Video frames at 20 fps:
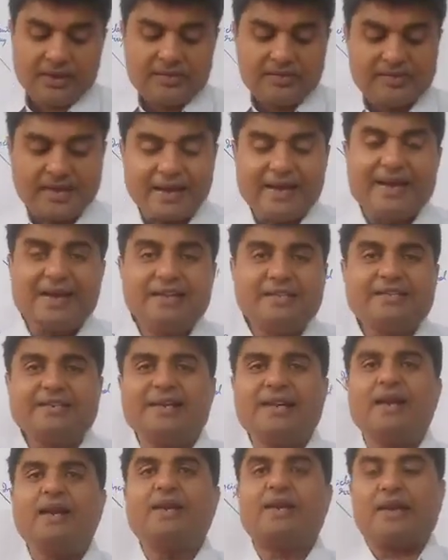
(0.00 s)
the
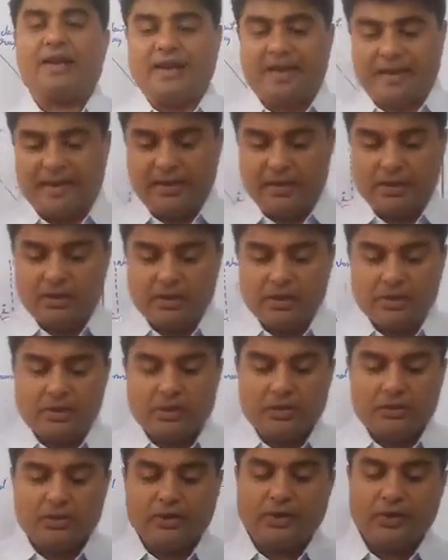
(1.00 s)
incident ray,
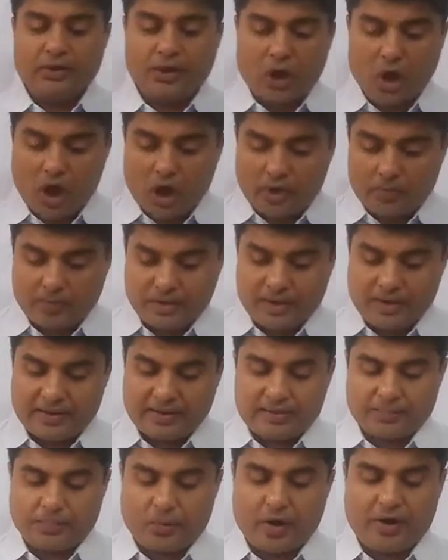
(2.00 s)
the normal
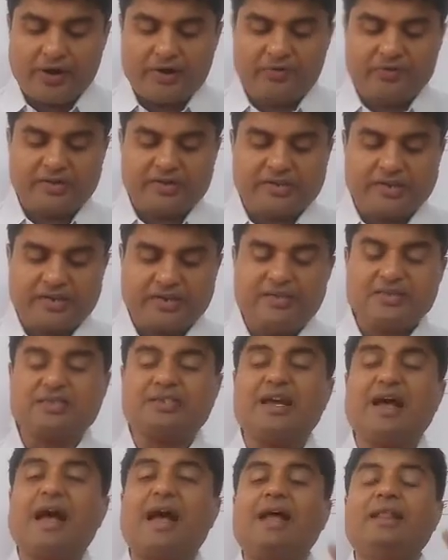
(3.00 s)
at the point of
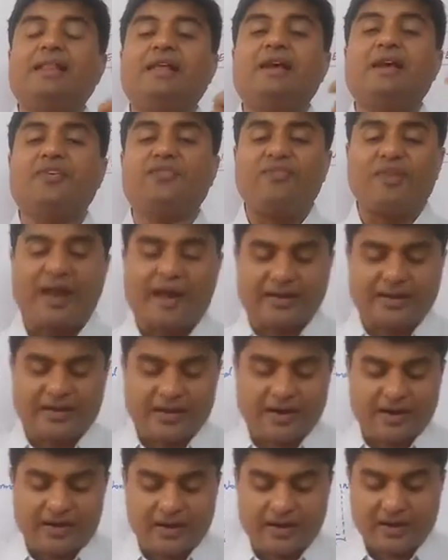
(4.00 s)
incidence, and the
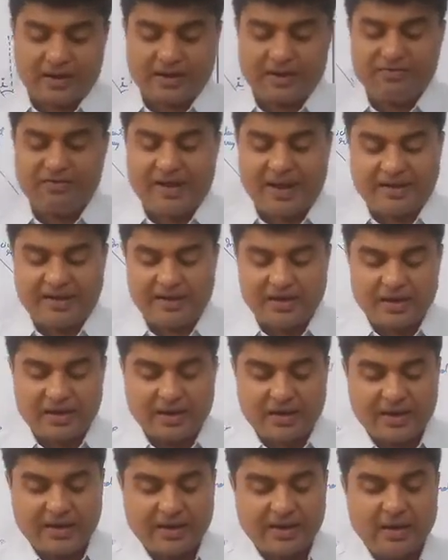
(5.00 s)
refracted
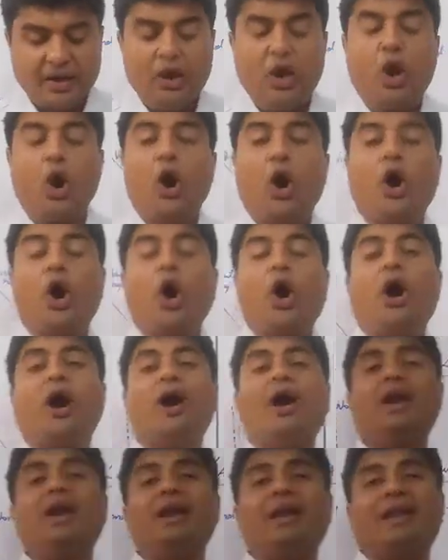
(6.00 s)
ray
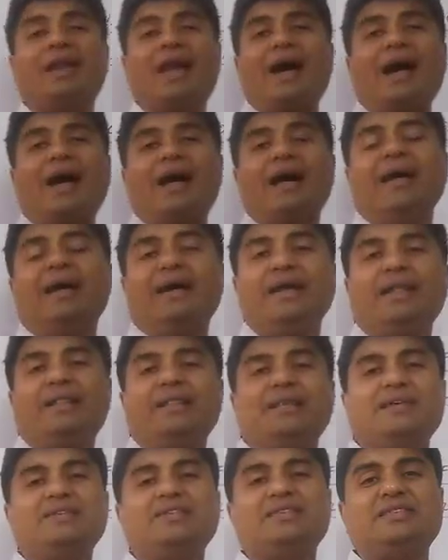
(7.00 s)
all lie in
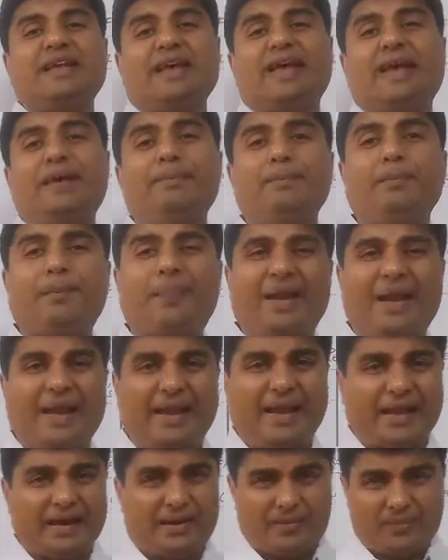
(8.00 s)
the same
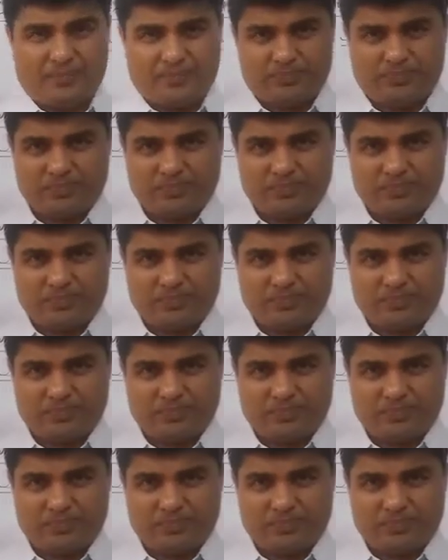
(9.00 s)
plane.